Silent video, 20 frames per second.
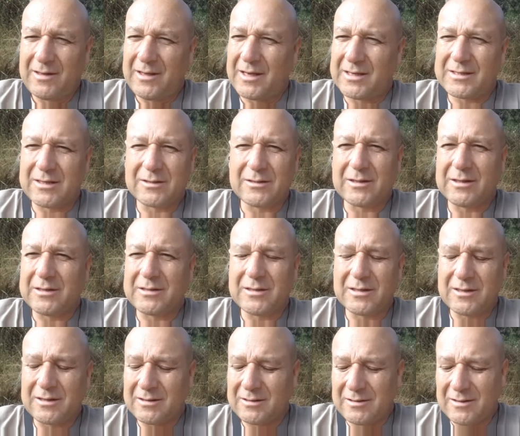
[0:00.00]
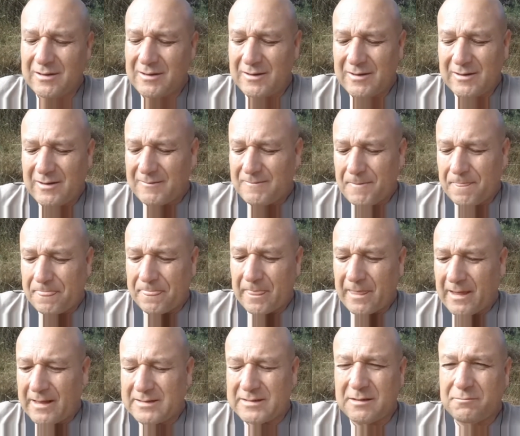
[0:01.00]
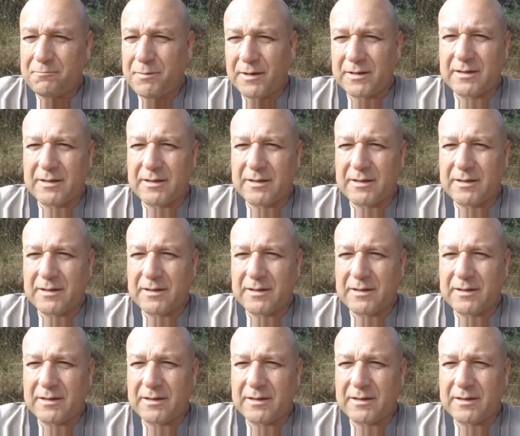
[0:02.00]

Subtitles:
or staying. And that is